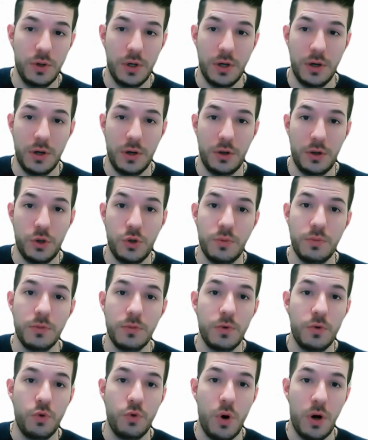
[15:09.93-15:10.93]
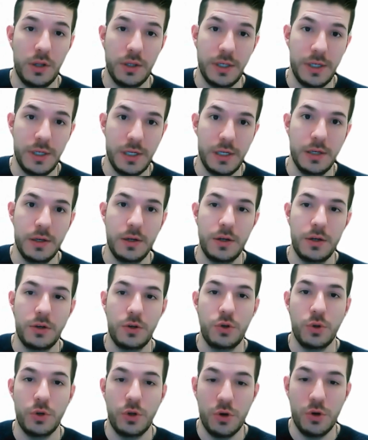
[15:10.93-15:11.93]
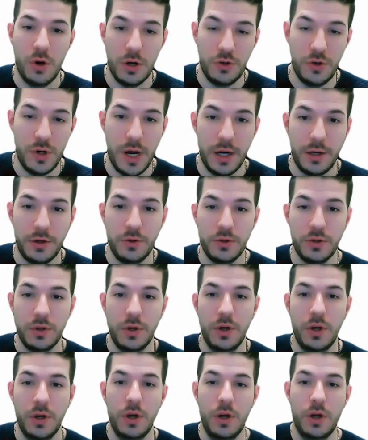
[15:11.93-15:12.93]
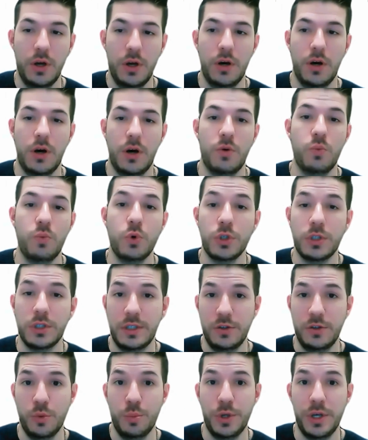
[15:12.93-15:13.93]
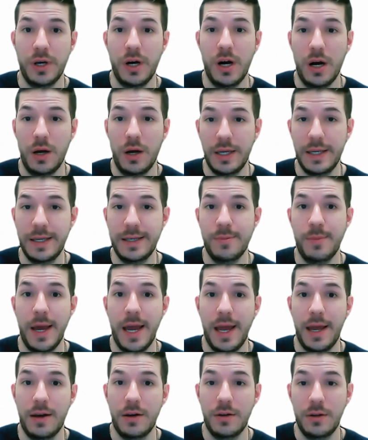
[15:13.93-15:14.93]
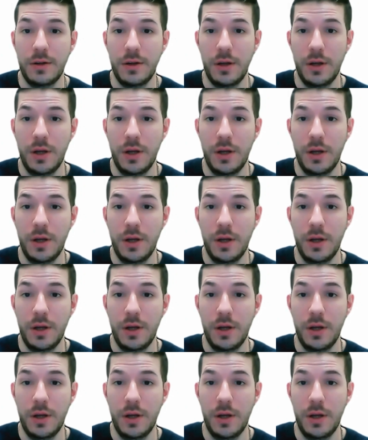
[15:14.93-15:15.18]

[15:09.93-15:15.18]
uh, quality, good contractors would still be in demand,